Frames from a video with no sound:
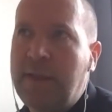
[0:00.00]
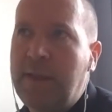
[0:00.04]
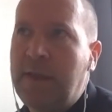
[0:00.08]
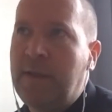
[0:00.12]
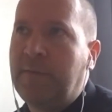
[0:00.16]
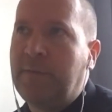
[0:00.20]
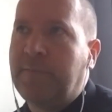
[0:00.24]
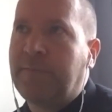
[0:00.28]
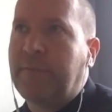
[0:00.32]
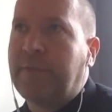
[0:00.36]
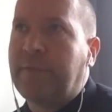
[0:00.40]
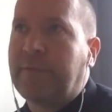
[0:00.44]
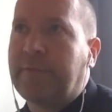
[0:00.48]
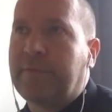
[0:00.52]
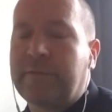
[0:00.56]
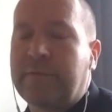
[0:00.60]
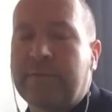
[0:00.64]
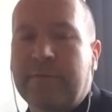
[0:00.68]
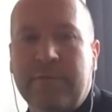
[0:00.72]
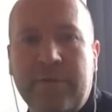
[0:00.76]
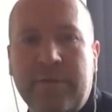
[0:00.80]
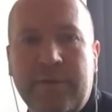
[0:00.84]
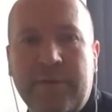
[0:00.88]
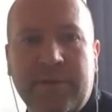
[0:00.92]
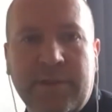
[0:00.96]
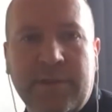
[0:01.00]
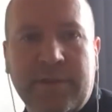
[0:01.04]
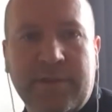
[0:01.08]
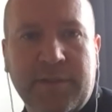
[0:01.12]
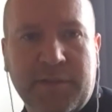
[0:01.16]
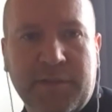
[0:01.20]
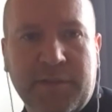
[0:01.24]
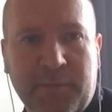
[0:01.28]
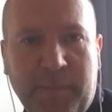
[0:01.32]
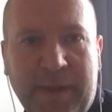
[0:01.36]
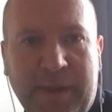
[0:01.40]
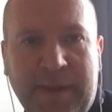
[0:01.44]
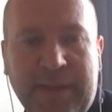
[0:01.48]
for the recruiter to
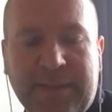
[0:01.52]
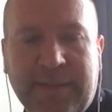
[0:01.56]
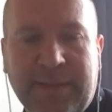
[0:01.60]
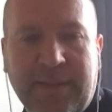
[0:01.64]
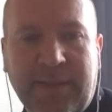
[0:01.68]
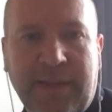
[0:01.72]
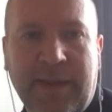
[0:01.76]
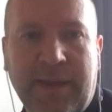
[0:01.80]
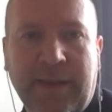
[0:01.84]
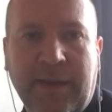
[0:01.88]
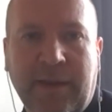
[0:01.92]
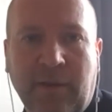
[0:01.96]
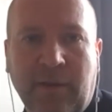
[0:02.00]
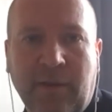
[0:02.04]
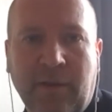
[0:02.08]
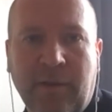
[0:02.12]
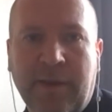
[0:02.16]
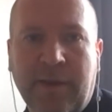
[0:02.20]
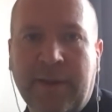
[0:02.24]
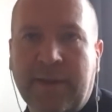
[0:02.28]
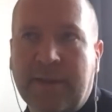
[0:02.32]
speak to the end client and